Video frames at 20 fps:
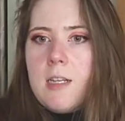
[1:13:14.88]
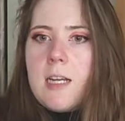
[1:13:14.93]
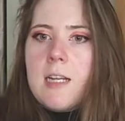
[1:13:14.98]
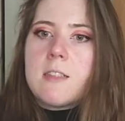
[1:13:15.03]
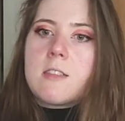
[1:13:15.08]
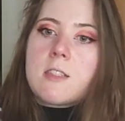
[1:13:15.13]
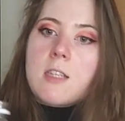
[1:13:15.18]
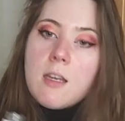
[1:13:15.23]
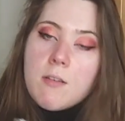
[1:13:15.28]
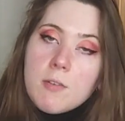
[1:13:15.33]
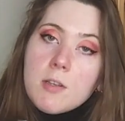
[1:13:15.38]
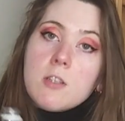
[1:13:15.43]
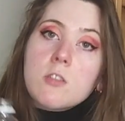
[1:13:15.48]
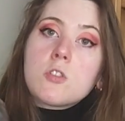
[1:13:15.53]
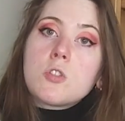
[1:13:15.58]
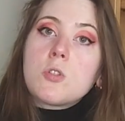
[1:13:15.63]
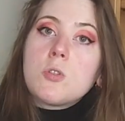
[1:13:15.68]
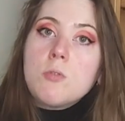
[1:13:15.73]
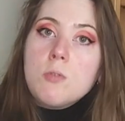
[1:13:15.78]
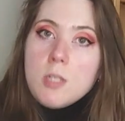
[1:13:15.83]
It's giving
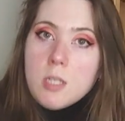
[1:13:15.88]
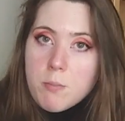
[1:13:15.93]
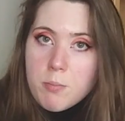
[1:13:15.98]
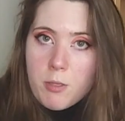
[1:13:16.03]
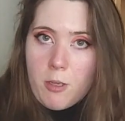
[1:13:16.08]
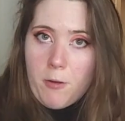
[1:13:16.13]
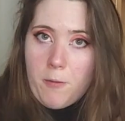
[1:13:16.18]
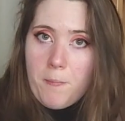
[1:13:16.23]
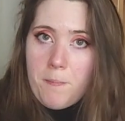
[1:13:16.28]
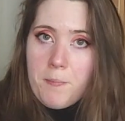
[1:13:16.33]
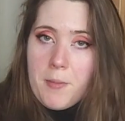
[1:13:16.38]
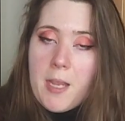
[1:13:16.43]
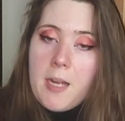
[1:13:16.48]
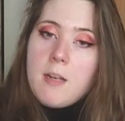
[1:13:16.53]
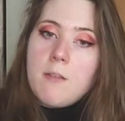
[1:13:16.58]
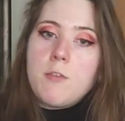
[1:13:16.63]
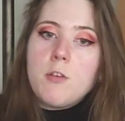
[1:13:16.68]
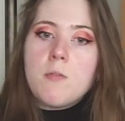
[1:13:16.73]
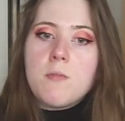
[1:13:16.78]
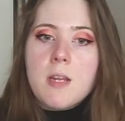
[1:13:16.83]
Chunibyo. And
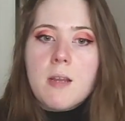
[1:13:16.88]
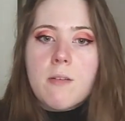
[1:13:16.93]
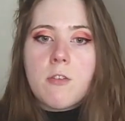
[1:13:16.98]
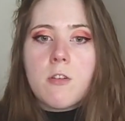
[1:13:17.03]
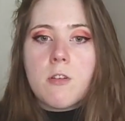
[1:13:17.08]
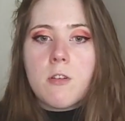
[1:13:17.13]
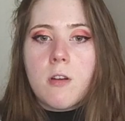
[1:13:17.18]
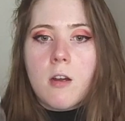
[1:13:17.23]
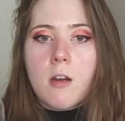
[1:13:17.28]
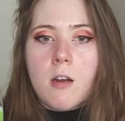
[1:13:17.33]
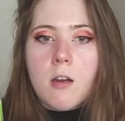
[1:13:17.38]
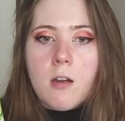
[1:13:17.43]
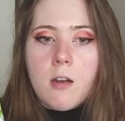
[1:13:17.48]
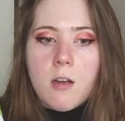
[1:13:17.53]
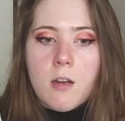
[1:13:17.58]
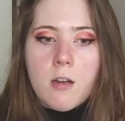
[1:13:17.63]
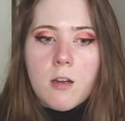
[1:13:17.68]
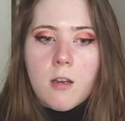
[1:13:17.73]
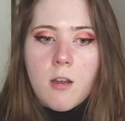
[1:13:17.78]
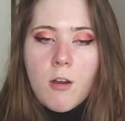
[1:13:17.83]
if you've never
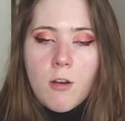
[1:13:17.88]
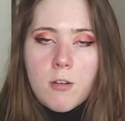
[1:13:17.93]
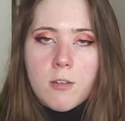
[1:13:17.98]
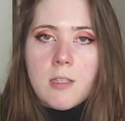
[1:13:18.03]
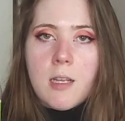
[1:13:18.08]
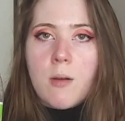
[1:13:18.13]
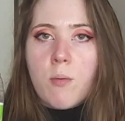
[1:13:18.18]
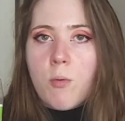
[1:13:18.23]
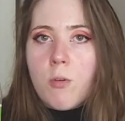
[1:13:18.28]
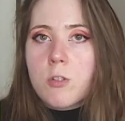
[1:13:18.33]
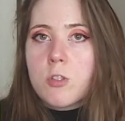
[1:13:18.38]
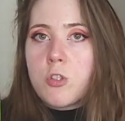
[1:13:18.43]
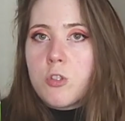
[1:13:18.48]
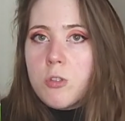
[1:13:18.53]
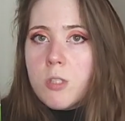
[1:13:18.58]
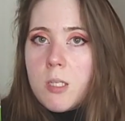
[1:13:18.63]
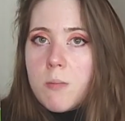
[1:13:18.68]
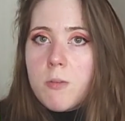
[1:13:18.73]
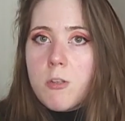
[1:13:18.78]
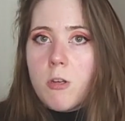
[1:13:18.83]
heard that word
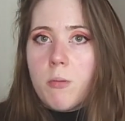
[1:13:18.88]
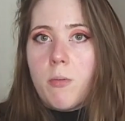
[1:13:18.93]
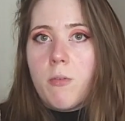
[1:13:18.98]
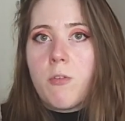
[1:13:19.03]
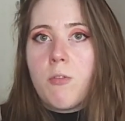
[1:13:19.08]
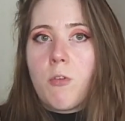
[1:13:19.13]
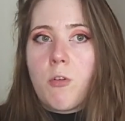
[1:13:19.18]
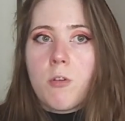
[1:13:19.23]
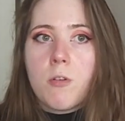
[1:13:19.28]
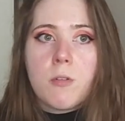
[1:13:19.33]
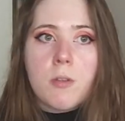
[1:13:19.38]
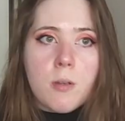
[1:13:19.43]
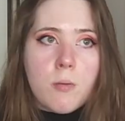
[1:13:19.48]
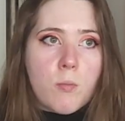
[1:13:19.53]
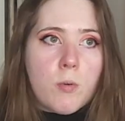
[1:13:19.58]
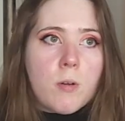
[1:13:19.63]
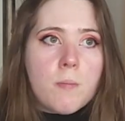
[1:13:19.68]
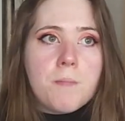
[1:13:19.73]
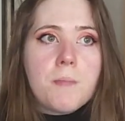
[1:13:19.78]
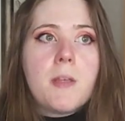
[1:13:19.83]
Chunibyo before, then,
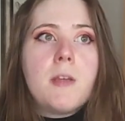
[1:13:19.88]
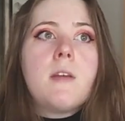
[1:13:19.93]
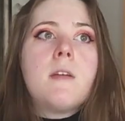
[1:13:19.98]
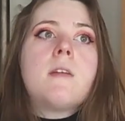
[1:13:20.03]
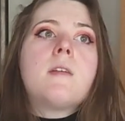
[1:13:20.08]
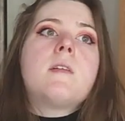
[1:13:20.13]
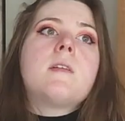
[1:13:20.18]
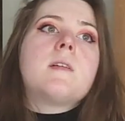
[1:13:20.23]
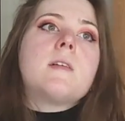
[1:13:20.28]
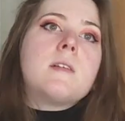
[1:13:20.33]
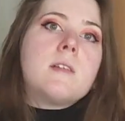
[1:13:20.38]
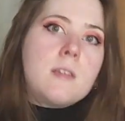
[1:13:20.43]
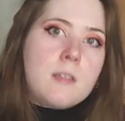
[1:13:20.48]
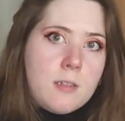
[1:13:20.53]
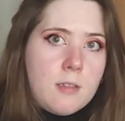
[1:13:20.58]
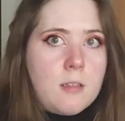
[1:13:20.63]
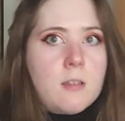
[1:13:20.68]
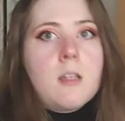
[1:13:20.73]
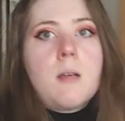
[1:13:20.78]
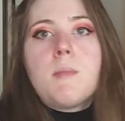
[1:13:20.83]
well,
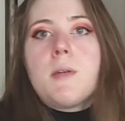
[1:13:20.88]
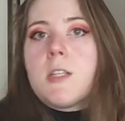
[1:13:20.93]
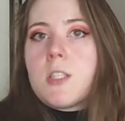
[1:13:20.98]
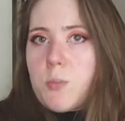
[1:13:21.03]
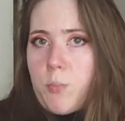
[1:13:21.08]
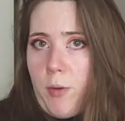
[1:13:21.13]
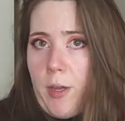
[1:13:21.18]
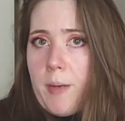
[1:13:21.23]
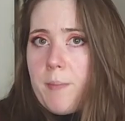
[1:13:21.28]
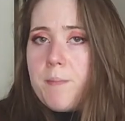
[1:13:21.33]
let me explain.